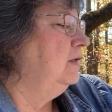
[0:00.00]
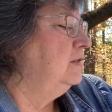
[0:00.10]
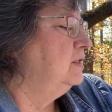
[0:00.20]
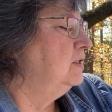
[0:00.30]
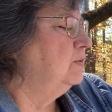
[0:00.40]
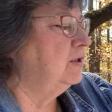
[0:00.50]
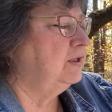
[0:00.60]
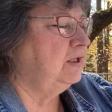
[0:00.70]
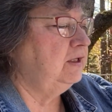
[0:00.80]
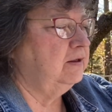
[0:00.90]
This is what
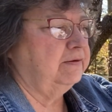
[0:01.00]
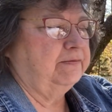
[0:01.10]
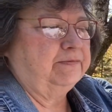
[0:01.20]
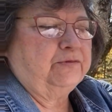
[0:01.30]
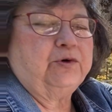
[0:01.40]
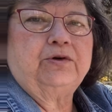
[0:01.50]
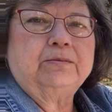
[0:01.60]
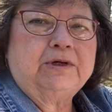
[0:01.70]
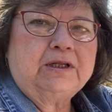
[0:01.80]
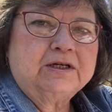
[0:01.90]
the
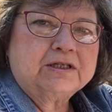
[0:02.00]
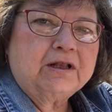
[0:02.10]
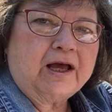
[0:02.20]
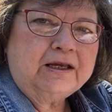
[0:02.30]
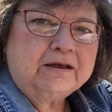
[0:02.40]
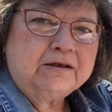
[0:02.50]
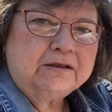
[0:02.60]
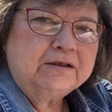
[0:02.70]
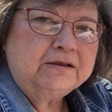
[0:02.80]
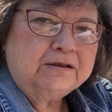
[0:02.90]
ornament looks like.
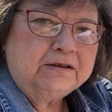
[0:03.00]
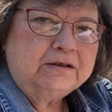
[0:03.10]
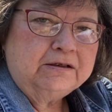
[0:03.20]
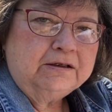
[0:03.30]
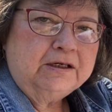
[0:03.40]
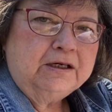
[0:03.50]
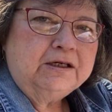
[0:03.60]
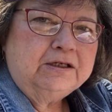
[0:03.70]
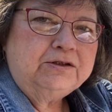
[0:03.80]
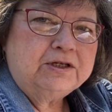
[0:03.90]

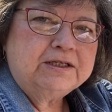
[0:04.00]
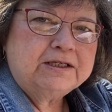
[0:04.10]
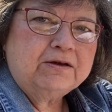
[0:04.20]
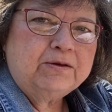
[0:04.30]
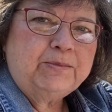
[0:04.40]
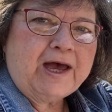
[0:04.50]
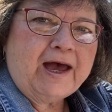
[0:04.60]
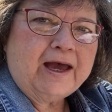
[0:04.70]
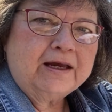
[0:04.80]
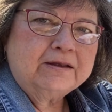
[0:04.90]
As you can see on the
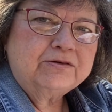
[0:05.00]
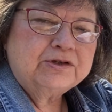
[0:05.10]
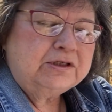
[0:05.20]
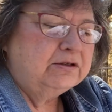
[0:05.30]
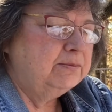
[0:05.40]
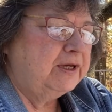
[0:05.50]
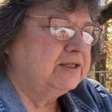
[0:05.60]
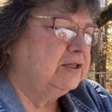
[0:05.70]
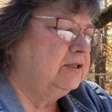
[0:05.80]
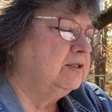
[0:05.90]
back, there's a little
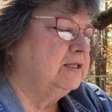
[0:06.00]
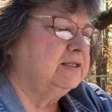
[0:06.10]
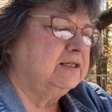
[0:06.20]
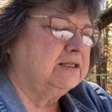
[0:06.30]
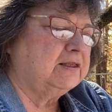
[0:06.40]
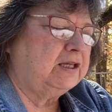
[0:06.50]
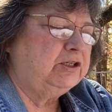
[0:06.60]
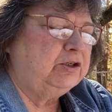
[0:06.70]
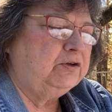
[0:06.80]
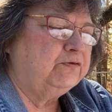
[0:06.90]
message that says,
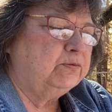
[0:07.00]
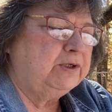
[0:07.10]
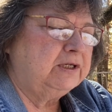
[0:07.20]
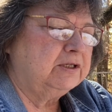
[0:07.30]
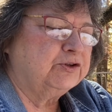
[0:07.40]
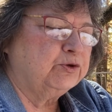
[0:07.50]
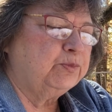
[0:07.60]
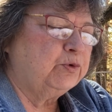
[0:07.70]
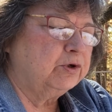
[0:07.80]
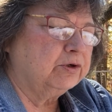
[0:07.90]
"Thank you for being a
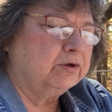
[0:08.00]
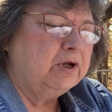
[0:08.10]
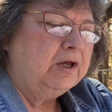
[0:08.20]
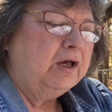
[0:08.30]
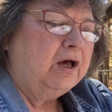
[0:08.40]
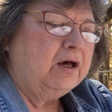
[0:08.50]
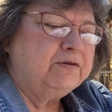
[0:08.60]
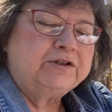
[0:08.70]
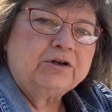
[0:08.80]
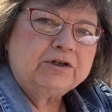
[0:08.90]
supporter of
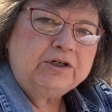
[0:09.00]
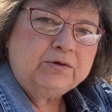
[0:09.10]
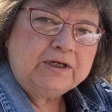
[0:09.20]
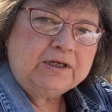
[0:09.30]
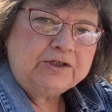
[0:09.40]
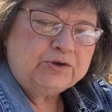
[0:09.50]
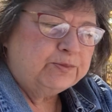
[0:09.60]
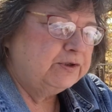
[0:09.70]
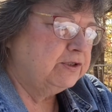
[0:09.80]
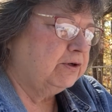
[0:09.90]
the Turkey Creek Nature
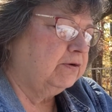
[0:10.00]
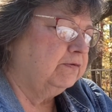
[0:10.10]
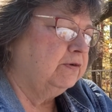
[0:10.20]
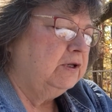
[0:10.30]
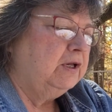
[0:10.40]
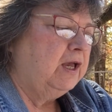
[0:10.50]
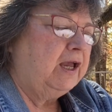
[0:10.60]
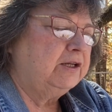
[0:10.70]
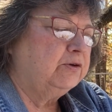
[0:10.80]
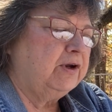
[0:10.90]
Preserve,
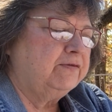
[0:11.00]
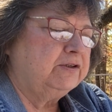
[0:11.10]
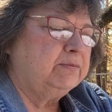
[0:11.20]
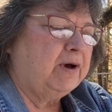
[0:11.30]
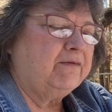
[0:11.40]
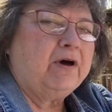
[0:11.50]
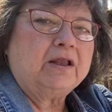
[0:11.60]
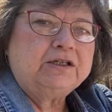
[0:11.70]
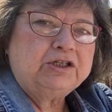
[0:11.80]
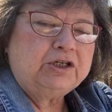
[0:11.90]
handcrafted by
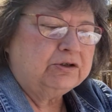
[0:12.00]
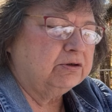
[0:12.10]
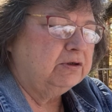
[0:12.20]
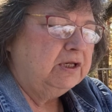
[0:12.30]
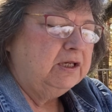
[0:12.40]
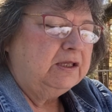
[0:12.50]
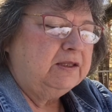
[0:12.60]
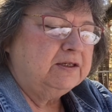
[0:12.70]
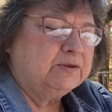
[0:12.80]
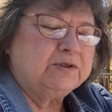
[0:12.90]
volunteer."
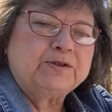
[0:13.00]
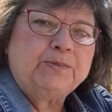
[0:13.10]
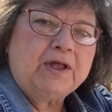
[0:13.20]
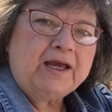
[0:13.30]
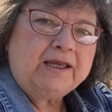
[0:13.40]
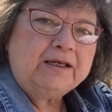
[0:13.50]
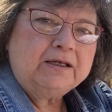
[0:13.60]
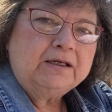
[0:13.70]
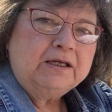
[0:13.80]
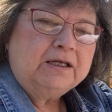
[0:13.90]
And this one's blank.
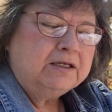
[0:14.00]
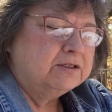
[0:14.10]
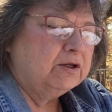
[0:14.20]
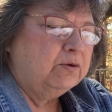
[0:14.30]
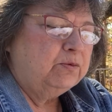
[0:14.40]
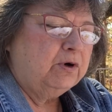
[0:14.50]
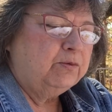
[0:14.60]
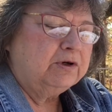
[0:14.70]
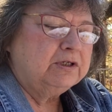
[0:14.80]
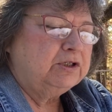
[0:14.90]
So what
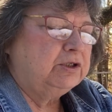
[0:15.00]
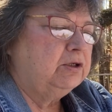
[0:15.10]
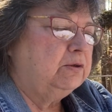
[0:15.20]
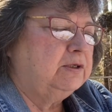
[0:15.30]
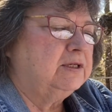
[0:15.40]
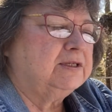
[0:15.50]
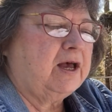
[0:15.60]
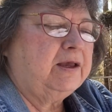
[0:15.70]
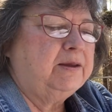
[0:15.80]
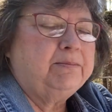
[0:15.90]
we're going to do is,
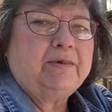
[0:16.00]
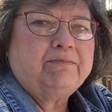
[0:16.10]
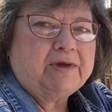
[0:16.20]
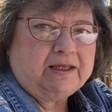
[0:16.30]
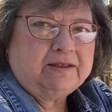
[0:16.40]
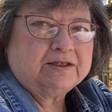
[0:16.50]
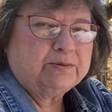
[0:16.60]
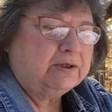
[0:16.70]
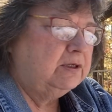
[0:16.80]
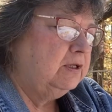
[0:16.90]
I have made this
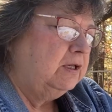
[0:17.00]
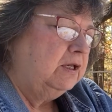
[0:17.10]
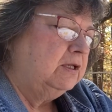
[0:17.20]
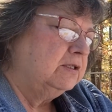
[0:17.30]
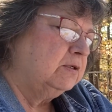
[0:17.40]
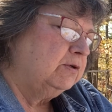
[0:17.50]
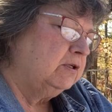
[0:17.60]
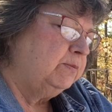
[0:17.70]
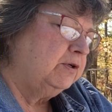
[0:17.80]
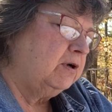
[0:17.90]
one, so we're going
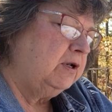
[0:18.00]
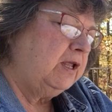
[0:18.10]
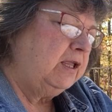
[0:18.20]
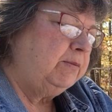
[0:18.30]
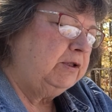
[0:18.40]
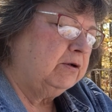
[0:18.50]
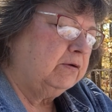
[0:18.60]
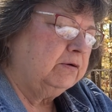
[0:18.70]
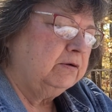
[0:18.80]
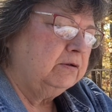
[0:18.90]
to put our name
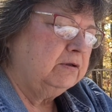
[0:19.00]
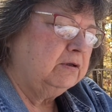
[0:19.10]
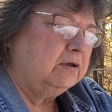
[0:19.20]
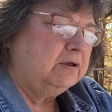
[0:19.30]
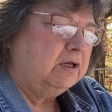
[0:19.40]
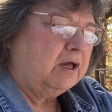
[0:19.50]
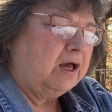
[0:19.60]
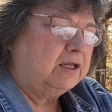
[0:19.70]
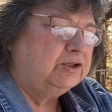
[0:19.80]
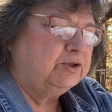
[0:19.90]
here.
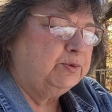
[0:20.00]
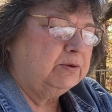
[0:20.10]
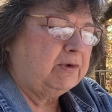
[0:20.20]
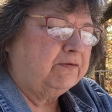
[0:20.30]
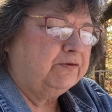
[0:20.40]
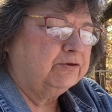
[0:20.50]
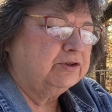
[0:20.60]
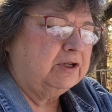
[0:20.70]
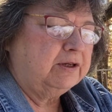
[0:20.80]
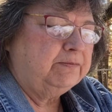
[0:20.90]
I just put my first
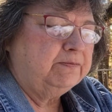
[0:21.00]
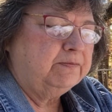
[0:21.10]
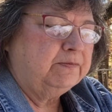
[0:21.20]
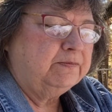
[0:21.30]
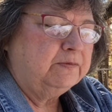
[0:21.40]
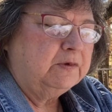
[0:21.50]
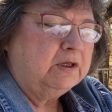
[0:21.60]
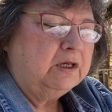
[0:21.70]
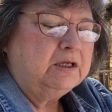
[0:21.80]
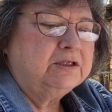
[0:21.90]
name.
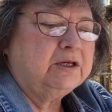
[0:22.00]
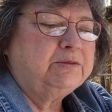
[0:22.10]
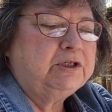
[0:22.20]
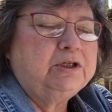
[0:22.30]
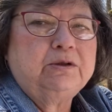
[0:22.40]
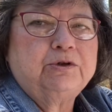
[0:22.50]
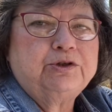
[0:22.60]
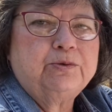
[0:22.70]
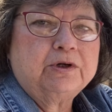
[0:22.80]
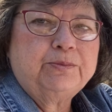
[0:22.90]
It's up to you what
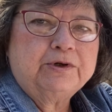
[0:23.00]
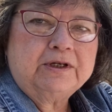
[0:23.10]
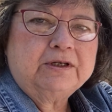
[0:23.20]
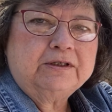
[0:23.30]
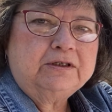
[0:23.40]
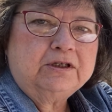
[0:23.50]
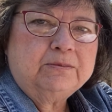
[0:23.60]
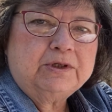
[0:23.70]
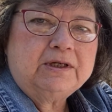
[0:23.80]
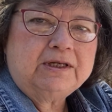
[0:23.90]
you want to put. You can
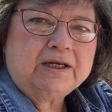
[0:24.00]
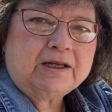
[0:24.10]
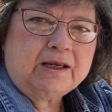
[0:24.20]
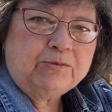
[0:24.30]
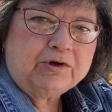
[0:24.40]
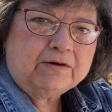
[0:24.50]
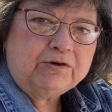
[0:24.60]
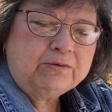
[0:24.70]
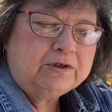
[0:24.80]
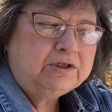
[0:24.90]
put a nickname, whatever
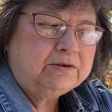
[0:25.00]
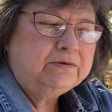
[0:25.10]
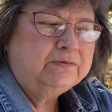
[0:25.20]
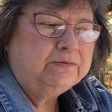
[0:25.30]
you want to do.